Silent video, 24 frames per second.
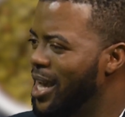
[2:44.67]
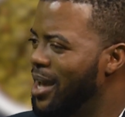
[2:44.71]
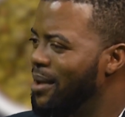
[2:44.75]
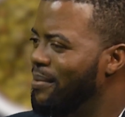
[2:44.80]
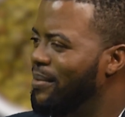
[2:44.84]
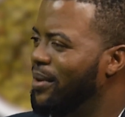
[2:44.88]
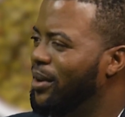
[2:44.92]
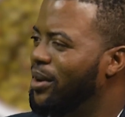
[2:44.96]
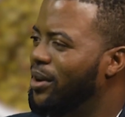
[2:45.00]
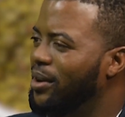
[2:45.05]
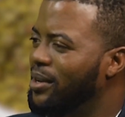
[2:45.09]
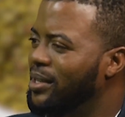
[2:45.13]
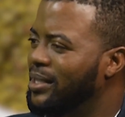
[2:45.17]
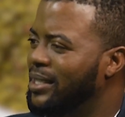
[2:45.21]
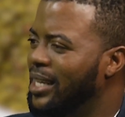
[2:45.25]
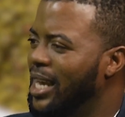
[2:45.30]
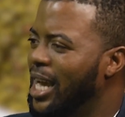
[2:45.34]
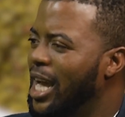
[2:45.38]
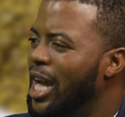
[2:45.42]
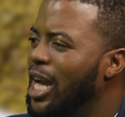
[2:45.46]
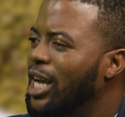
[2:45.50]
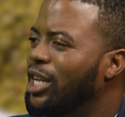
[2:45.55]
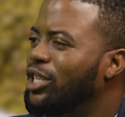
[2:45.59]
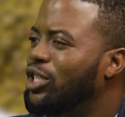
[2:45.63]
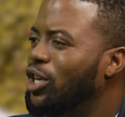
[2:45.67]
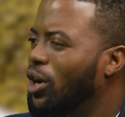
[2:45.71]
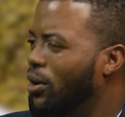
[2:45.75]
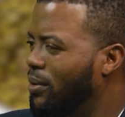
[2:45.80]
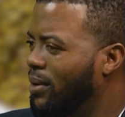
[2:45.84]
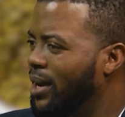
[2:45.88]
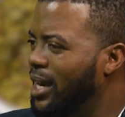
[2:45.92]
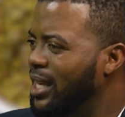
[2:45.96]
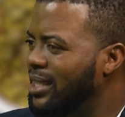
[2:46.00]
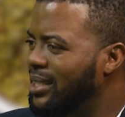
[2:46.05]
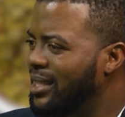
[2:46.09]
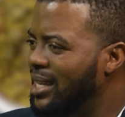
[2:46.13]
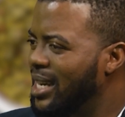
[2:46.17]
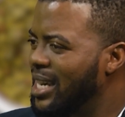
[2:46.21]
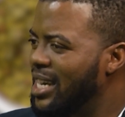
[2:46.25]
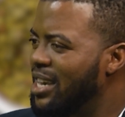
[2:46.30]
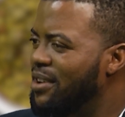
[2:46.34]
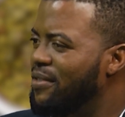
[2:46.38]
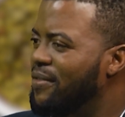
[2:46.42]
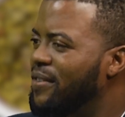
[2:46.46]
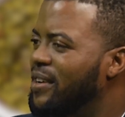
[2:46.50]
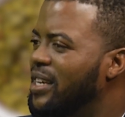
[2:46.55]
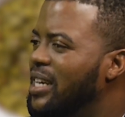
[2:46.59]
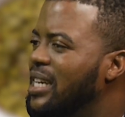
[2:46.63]
because chocolate,
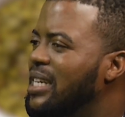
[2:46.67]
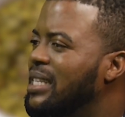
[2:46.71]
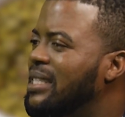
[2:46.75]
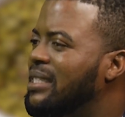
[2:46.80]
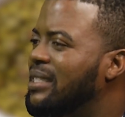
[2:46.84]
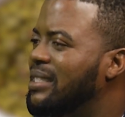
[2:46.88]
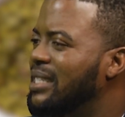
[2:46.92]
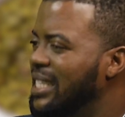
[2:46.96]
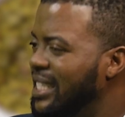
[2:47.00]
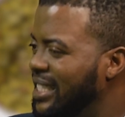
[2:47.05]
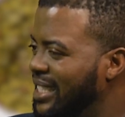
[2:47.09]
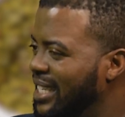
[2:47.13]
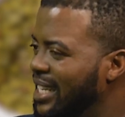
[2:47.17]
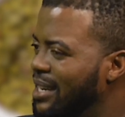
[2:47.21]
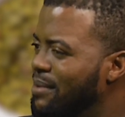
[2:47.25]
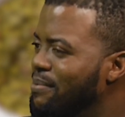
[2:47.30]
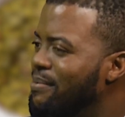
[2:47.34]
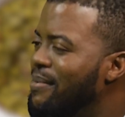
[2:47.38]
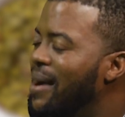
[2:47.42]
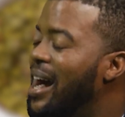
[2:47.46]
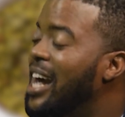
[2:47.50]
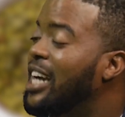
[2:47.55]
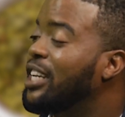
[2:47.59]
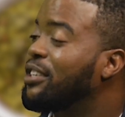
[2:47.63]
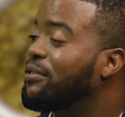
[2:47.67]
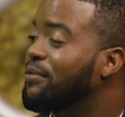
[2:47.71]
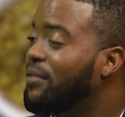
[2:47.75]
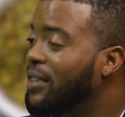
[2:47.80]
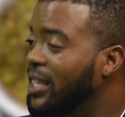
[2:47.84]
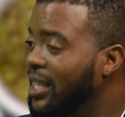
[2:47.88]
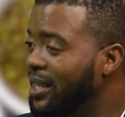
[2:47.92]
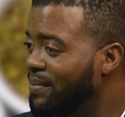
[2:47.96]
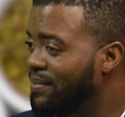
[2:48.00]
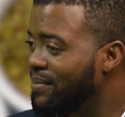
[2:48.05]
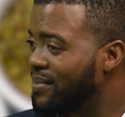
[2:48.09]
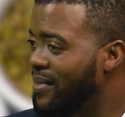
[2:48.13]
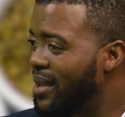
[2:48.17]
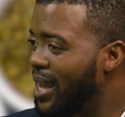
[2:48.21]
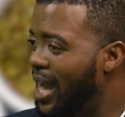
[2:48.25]
if it's eaten mindfully,